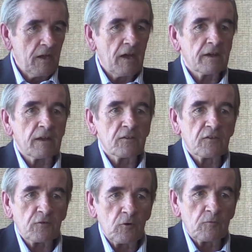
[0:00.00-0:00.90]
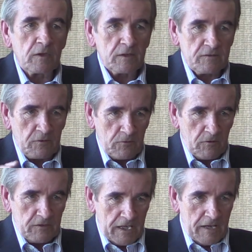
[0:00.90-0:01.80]
against Soviet
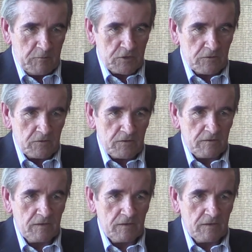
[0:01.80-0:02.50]
so-called amateurs